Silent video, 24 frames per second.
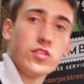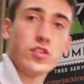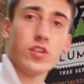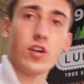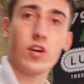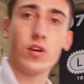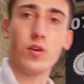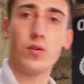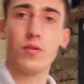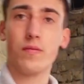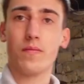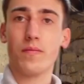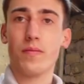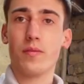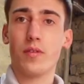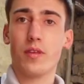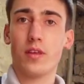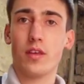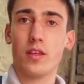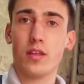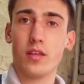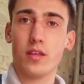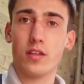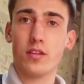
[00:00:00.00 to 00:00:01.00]
do,
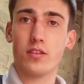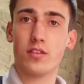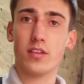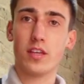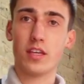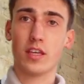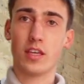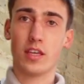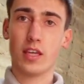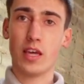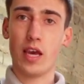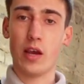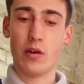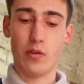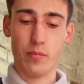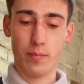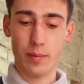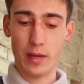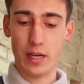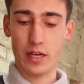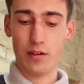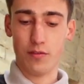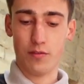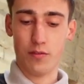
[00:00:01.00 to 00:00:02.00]
stick a
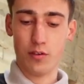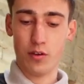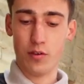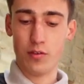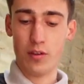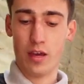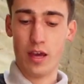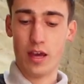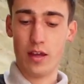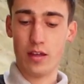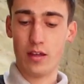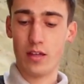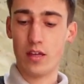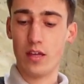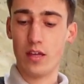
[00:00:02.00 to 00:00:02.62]
carabiner through that.